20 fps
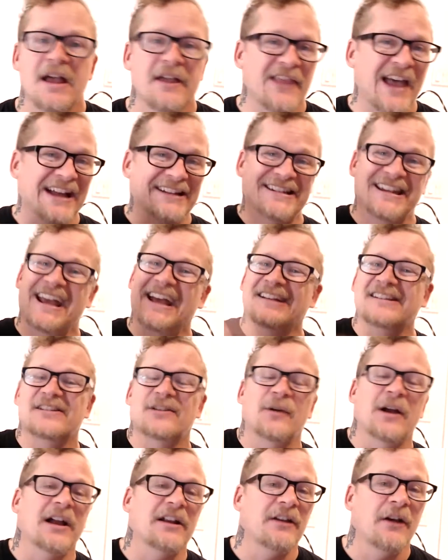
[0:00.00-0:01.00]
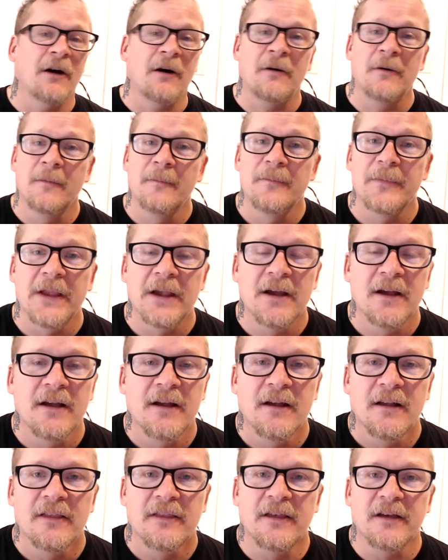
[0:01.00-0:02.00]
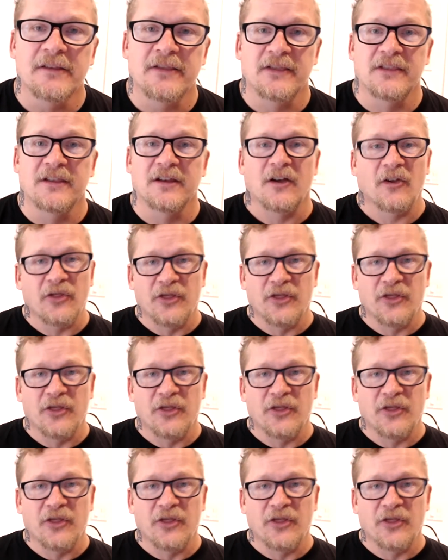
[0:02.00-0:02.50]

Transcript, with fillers: That text thread, yo, the, the,